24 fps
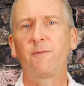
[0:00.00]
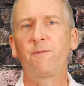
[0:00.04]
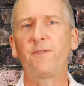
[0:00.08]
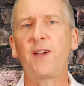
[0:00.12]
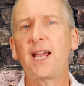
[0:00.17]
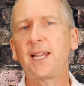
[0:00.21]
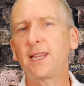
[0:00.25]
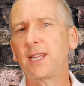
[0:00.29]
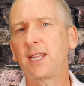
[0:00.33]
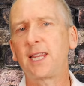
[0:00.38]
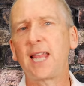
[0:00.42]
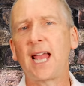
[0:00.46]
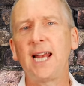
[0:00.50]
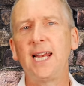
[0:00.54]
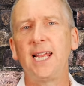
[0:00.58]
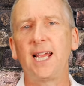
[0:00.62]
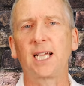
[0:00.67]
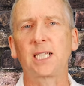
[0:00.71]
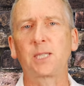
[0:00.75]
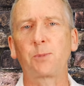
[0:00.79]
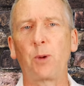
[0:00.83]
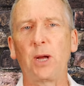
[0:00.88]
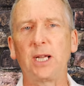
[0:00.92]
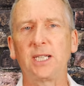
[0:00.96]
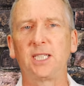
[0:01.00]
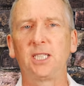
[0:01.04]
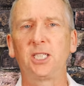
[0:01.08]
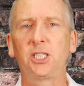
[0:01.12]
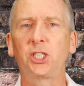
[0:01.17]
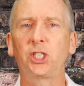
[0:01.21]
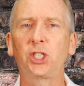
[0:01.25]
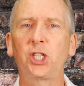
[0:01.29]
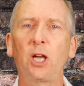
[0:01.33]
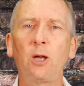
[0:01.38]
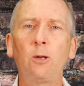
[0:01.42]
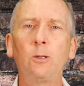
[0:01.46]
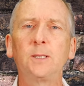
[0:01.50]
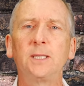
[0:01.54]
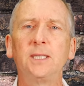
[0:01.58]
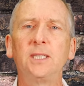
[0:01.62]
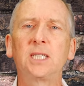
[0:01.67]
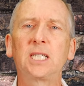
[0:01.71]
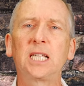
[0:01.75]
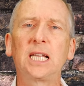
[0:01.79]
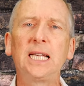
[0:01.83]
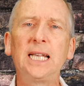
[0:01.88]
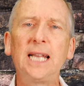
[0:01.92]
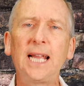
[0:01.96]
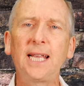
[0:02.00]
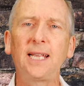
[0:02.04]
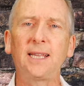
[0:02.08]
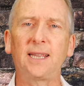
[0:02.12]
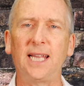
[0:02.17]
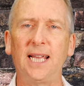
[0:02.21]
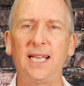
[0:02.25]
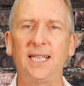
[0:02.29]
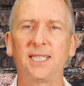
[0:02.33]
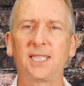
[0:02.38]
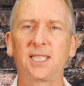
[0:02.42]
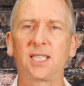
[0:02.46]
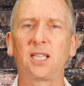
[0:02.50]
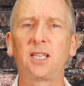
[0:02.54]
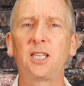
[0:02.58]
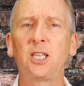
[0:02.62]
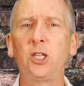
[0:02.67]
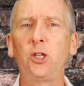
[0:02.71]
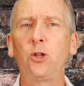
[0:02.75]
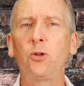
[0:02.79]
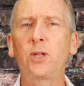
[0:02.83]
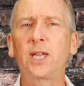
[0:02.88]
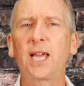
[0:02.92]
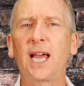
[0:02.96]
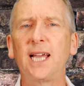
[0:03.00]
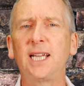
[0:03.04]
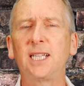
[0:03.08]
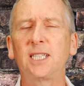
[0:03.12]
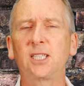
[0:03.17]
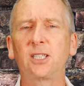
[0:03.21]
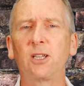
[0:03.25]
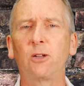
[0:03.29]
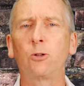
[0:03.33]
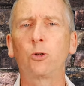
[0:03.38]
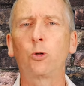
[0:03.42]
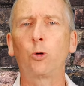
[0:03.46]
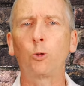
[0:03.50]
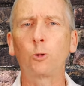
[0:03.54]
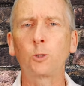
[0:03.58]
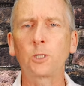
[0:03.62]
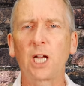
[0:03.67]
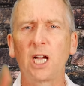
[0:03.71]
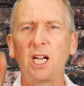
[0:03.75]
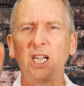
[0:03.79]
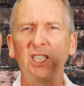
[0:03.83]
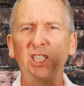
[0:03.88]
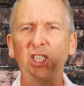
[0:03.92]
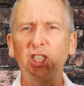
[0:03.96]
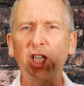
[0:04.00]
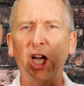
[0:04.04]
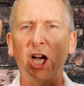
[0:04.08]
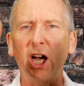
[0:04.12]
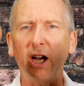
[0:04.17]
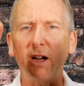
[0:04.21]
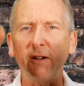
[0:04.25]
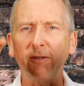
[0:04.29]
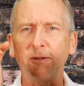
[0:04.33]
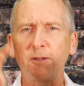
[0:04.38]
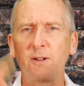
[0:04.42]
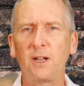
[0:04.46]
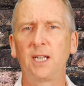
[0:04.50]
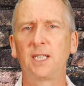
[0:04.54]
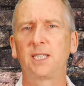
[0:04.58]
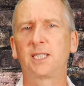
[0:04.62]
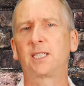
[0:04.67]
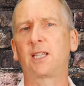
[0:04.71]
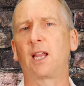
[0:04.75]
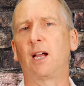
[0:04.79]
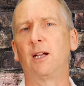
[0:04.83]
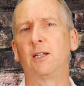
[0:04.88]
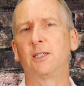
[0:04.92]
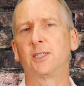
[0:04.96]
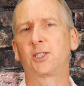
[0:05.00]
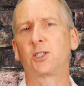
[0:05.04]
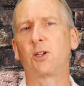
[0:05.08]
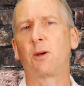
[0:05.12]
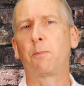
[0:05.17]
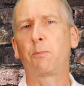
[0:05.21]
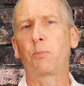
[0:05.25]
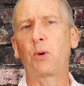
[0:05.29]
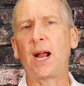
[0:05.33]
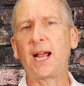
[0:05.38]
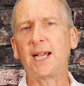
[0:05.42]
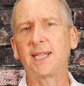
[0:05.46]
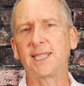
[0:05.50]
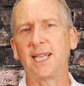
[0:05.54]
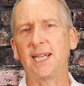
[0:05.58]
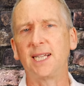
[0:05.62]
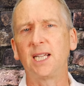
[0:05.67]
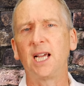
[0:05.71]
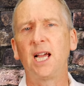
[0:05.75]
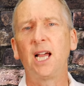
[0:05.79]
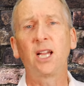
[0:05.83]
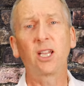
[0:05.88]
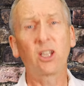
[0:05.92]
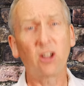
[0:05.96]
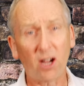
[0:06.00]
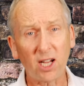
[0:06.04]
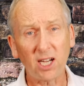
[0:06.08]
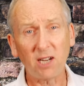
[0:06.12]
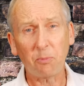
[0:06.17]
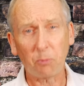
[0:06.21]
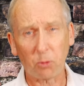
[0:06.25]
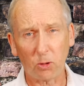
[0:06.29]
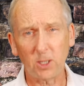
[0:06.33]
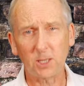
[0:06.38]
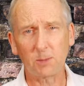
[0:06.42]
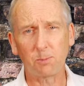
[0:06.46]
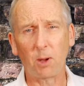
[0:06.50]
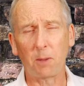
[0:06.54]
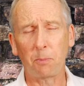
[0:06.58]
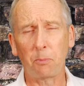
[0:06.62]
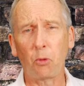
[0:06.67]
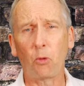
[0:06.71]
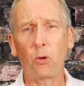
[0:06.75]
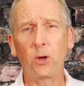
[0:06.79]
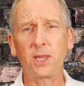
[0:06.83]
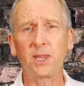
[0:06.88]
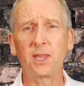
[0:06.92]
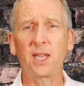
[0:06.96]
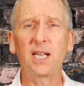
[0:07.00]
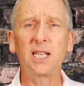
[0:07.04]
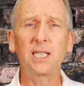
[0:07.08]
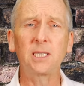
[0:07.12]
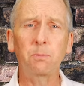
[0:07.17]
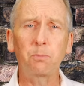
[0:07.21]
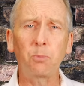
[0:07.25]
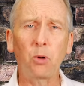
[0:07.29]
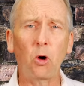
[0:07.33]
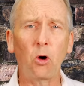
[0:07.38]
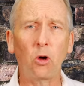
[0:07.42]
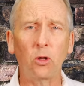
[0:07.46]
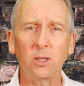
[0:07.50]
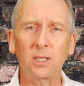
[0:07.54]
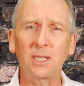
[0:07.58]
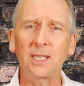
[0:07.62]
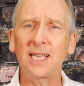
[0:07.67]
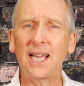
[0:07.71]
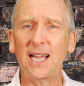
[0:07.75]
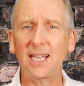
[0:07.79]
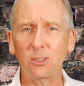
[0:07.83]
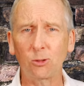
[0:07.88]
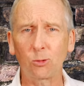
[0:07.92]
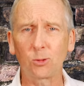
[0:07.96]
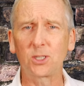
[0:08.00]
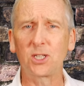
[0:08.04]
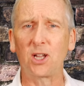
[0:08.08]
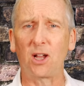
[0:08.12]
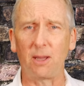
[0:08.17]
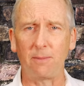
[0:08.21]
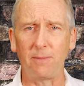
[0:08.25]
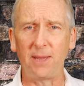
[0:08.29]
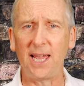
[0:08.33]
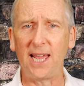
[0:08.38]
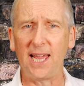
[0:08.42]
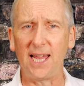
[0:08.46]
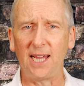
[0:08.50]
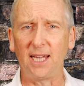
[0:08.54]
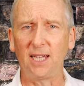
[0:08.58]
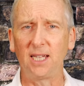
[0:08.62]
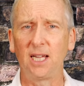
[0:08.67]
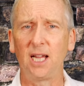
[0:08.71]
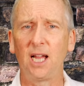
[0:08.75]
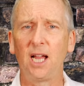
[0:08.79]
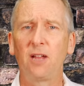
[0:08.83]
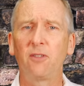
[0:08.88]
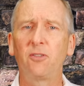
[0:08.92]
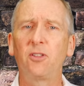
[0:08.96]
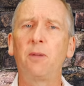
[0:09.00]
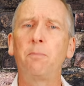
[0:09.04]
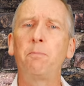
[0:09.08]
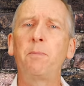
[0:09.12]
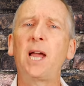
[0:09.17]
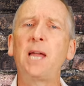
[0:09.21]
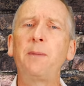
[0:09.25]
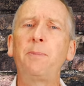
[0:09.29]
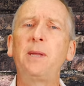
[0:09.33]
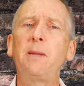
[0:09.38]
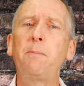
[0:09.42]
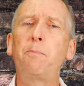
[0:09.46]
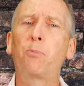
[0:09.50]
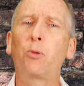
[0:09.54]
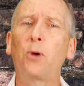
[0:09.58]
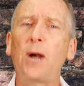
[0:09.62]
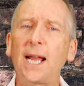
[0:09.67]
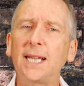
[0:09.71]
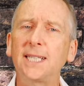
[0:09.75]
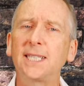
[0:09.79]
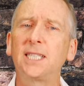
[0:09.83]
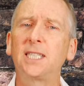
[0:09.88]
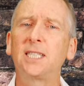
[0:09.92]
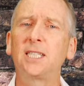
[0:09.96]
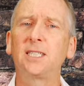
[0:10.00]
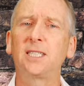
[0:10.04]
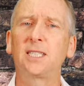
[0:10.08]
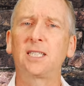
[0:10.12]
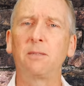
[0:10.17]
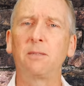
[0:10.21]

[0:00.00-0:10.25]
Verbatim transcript: fact that Daily Express has chosen to link this to the U K's so-called tough stance on Brexit kind of proves my point that it's pot and kettle time here, that maybe Brexiters